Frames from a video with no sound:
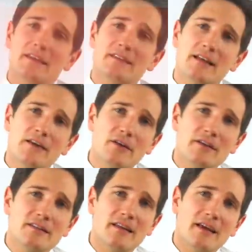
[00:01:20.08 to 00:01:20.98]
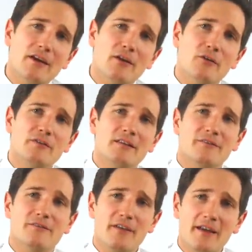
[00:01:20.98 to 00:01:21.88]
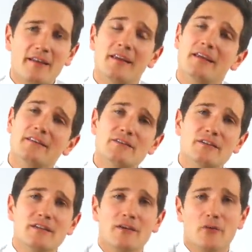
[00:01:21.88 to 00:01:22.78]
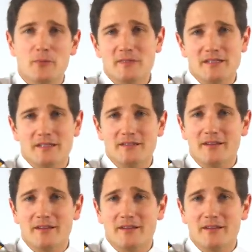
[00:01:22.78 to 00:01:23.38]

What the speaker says: accelerated air of the fan into the opposite